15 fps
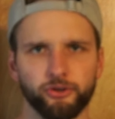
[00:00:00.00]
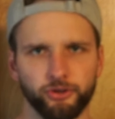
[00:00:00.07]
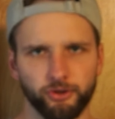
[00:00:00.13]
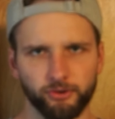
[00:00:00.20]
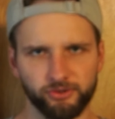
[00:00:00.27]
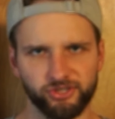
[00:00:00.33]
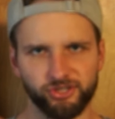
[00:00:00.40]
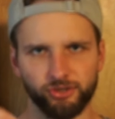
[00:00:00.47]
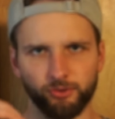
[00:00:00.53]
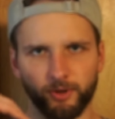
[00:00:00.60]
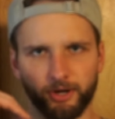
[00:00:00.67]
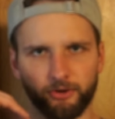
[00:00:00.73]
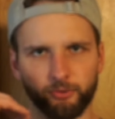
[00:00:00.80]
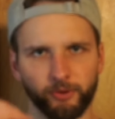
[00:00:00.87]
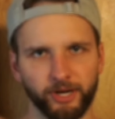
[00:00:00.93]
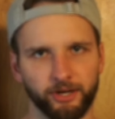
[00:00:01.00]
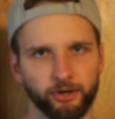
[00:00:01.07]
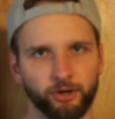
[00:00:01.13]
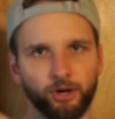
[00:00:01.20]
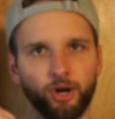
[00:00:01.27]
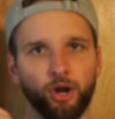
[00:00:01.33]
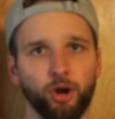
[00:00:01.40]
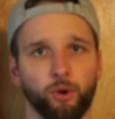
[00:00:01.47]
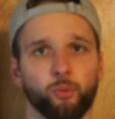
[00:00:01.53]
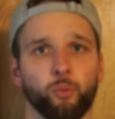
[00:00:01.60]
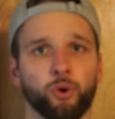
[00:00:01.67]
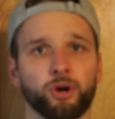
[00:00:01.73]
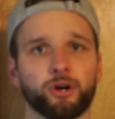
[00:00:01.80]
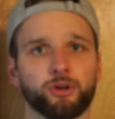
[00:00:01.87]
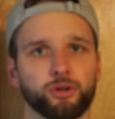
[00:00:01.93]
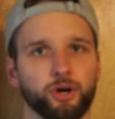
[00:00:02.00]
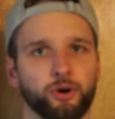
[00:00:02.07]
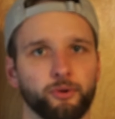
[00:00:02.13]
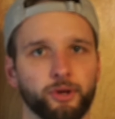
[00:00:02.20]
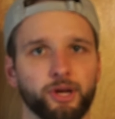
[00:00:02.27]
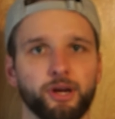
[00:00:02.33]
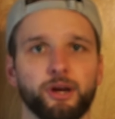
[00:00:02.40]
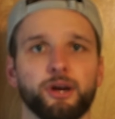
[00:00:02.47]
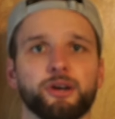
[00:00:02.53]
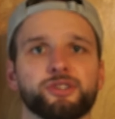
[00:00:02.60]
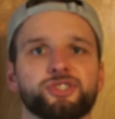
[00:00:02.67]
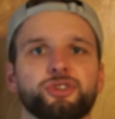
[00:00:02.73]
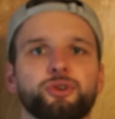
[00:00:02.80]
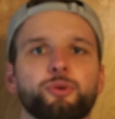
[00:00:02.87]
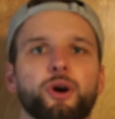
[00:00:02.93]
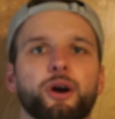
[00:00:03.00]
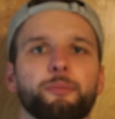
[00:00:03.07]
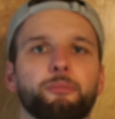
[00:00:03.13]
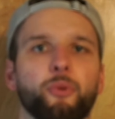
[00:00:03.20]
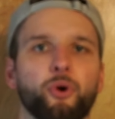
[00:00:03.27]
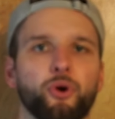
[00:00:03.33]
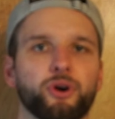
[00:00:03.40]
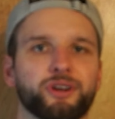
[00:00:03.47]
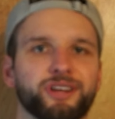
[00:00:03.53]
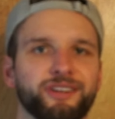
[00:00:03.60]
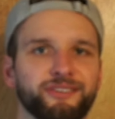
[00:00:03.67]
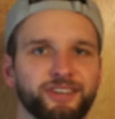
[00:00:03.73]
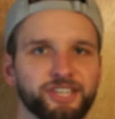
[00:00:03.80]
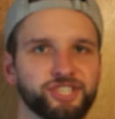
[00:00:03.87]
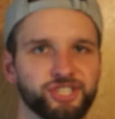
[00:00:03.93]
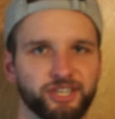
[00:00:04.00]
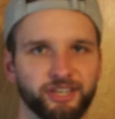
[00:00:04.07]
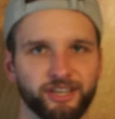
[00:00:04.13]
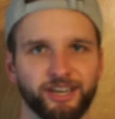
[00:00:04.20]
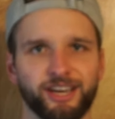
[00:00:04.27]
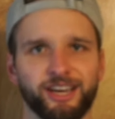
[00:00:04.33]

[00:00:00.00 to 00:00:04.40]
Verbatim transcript: used to a greater workload so you are more conditioned